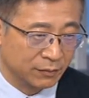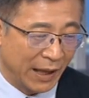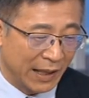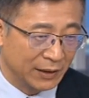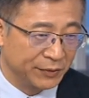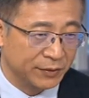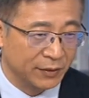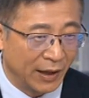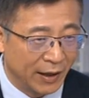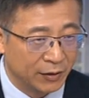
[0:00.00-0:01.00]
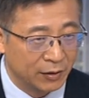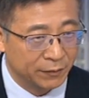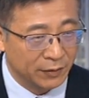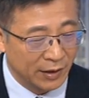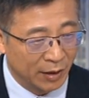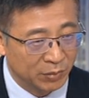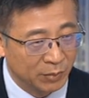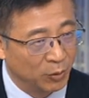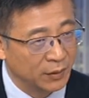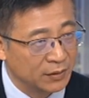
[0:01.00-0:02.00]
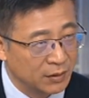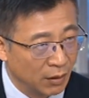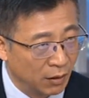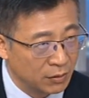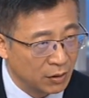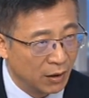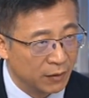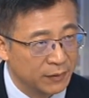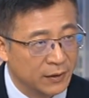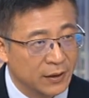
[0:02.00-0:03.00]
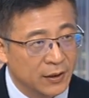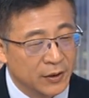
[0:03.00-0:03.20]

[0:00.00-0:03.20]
violence and anger of young people in Hong Kong. Yes.